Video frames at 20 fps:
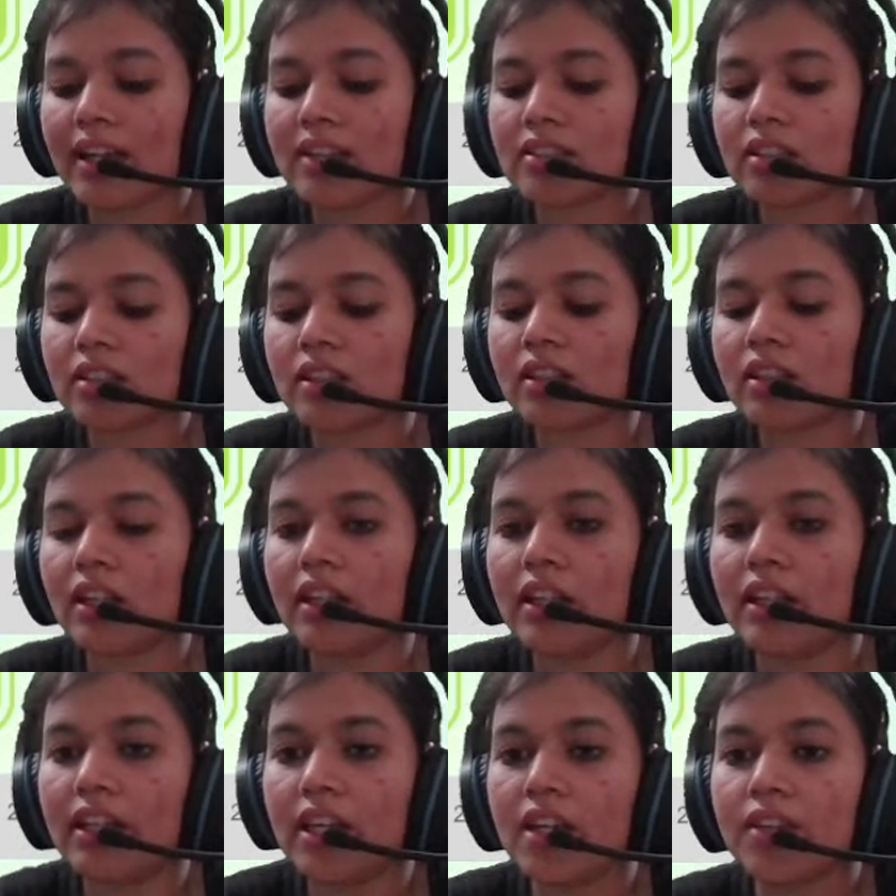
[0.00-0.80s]
So the
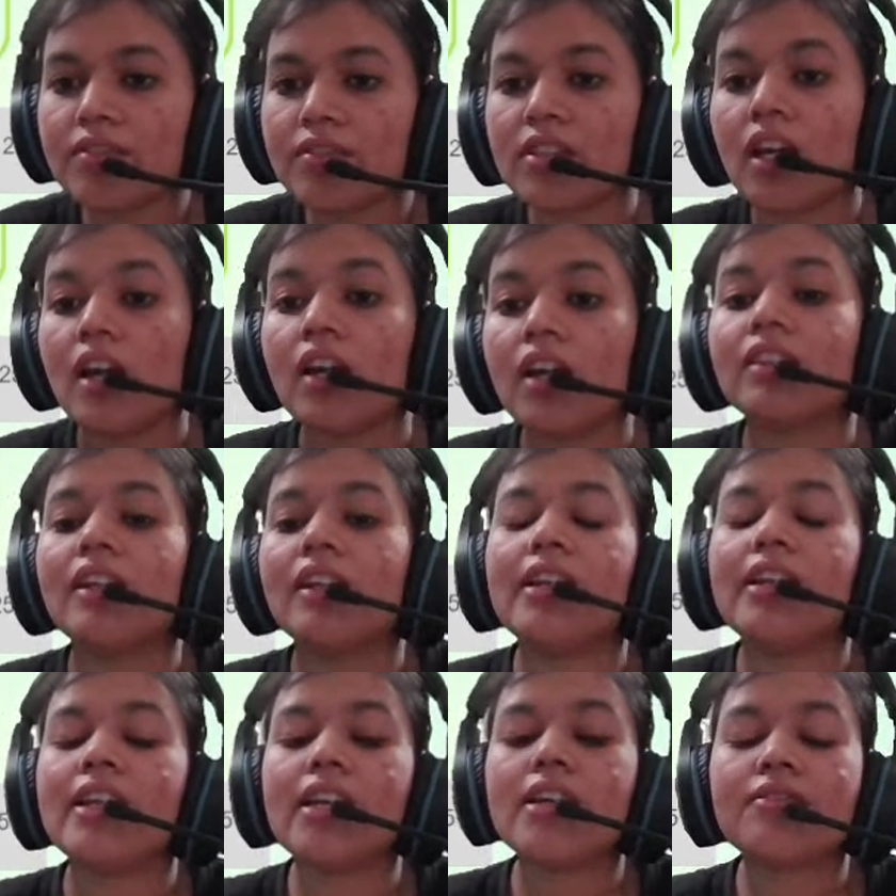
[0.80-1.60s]
sunlight is provided by
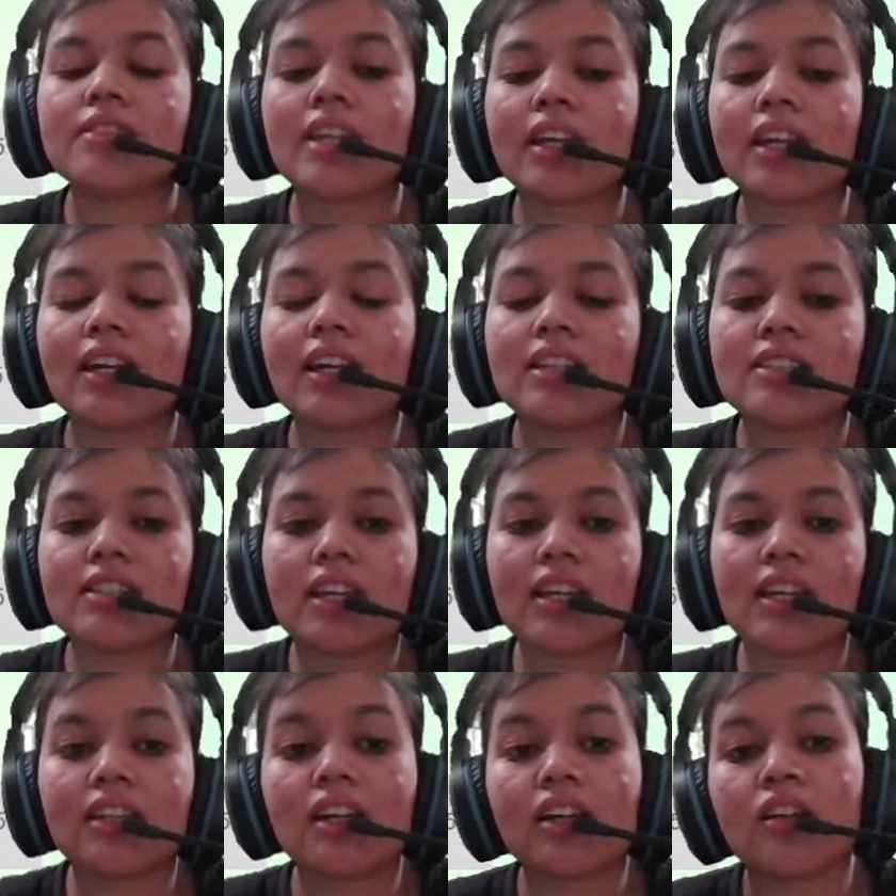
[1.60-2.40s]
sun, very obviously.
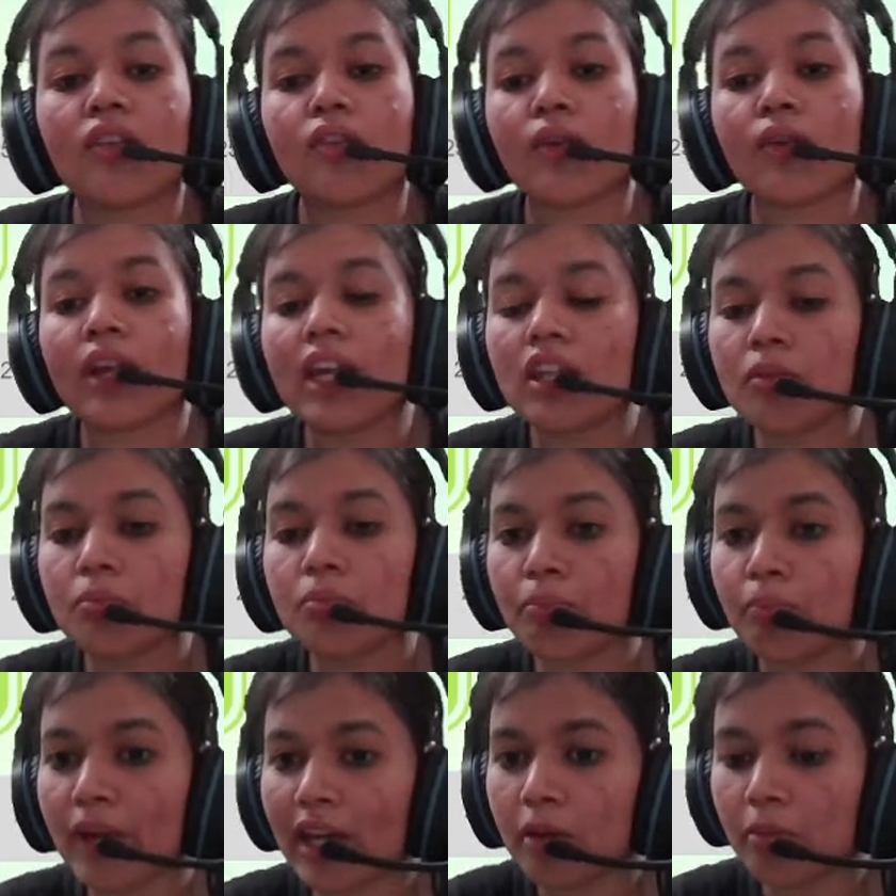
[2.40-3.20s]
The water
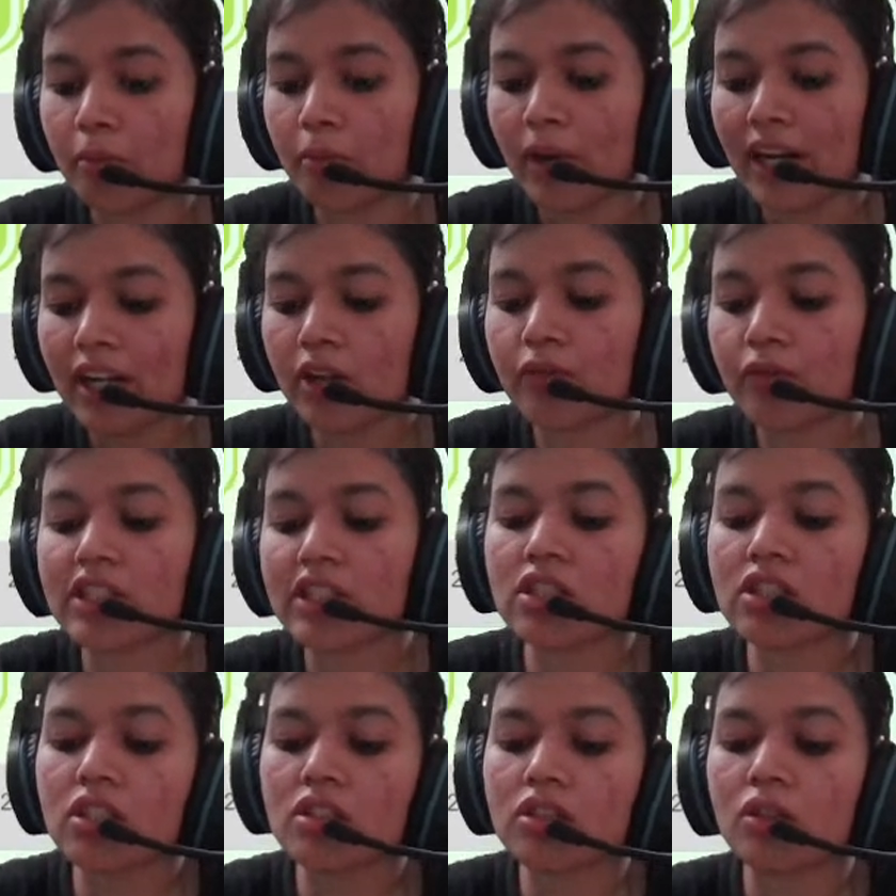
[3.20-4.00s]
and other
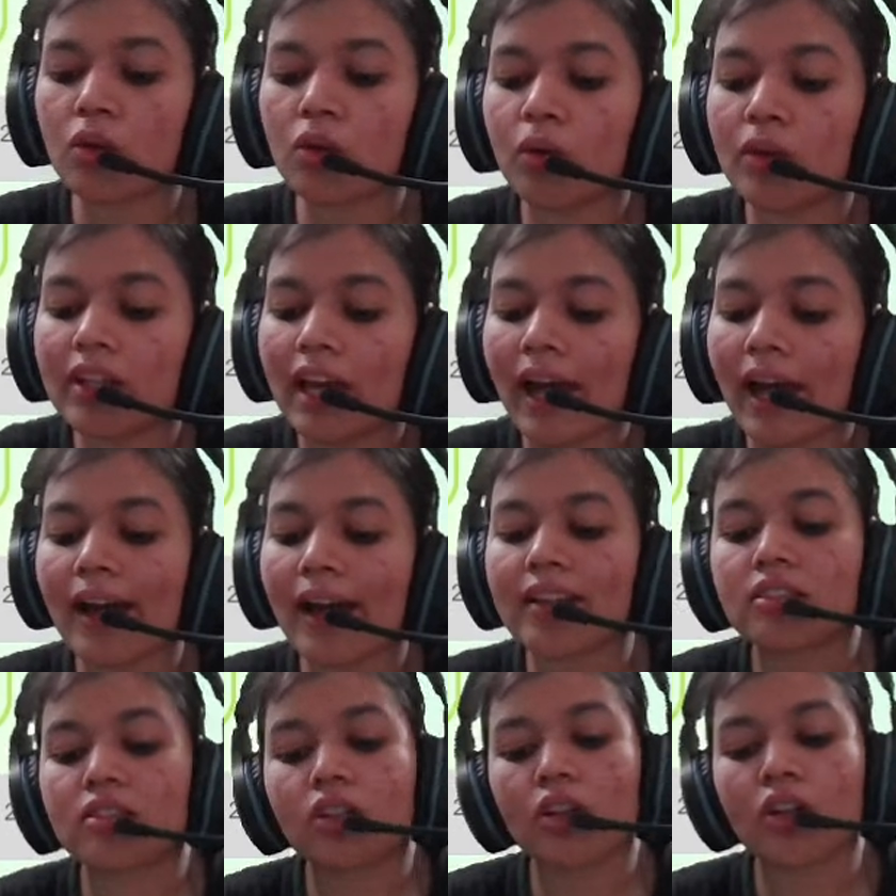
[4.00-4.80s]
minerals which the plant
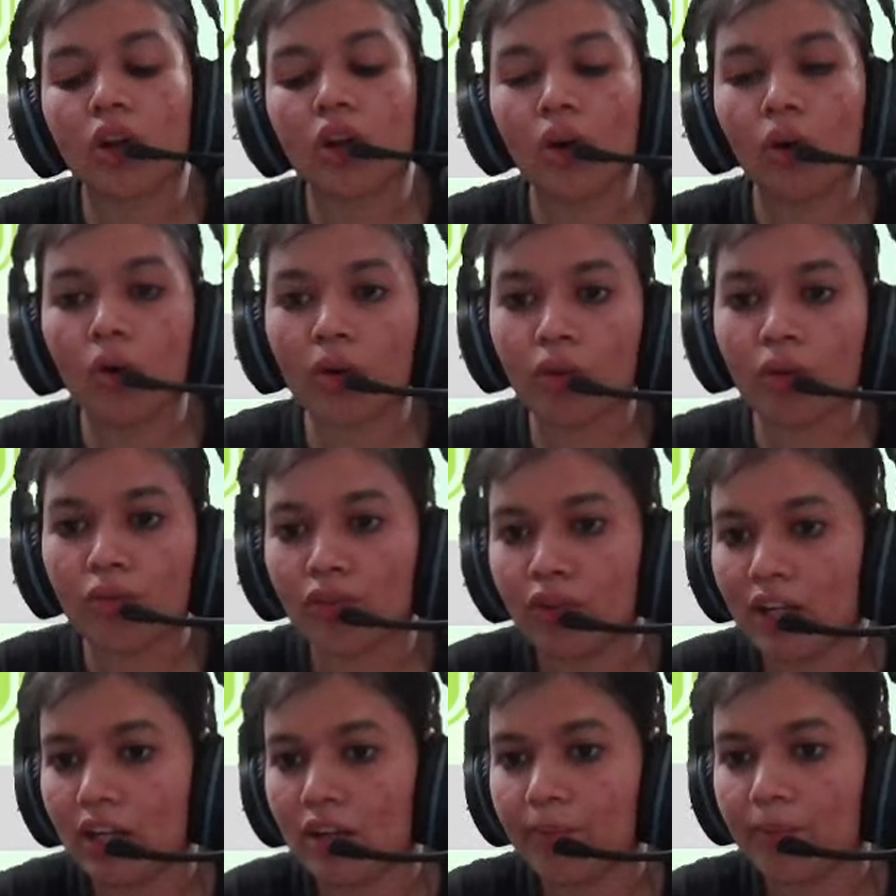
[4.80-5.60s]
needs for preparing food,
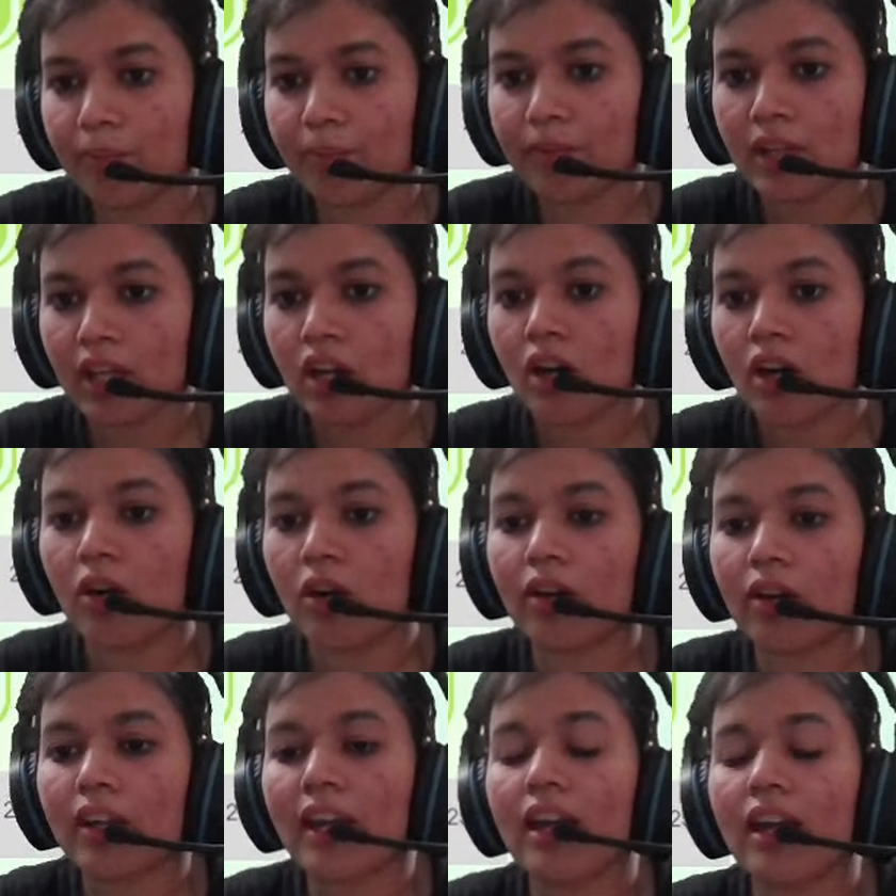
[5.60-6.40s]
it is transported
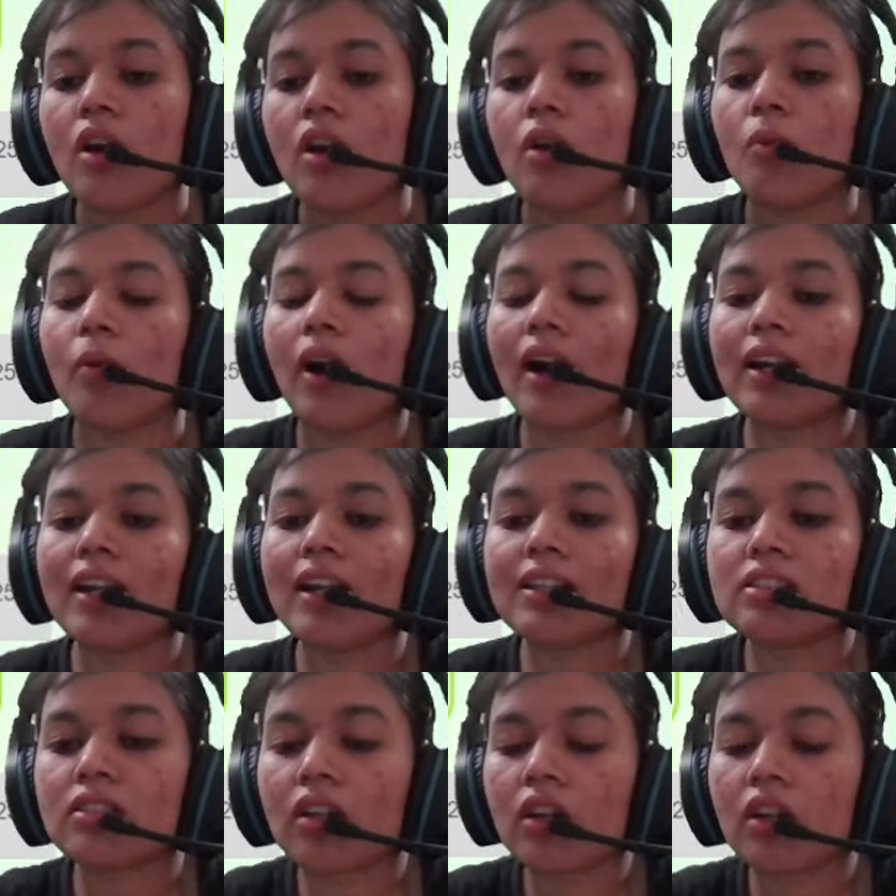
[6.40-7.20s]
from the roots
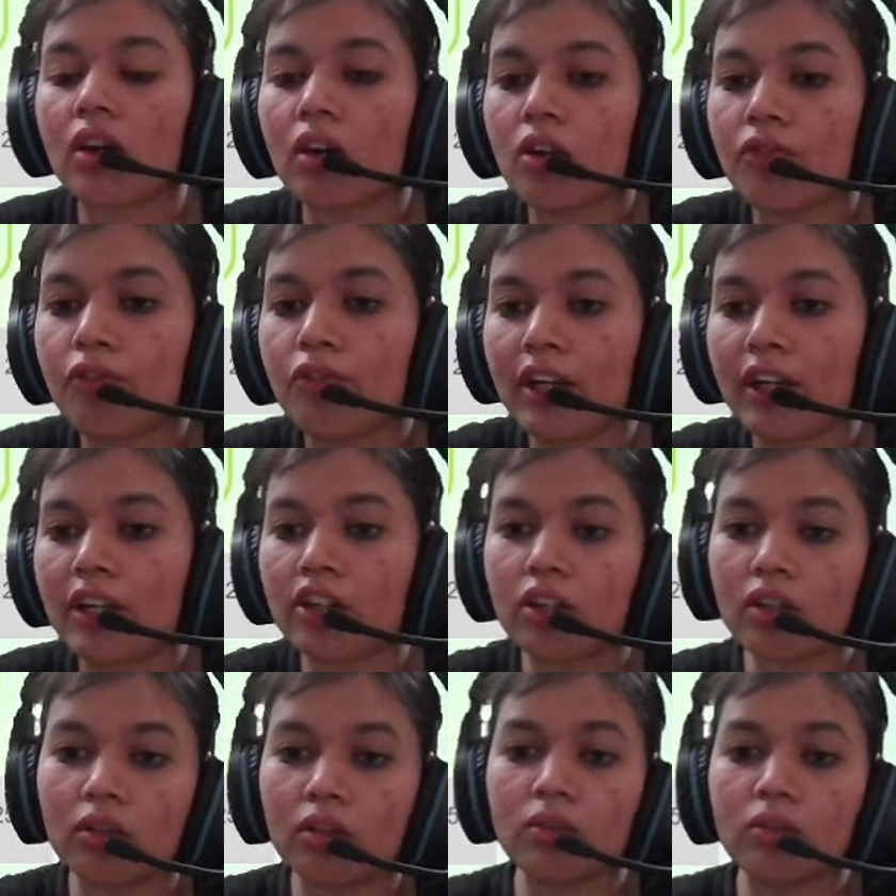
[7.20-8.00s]
to the leaves through the
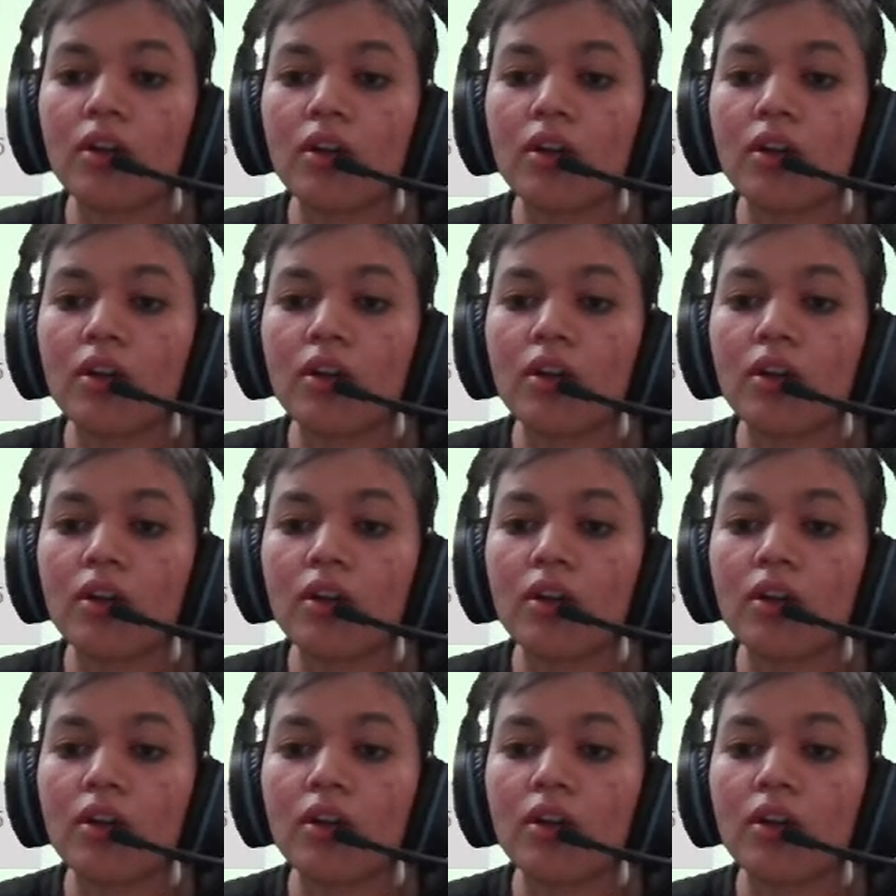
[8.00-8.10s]
stem.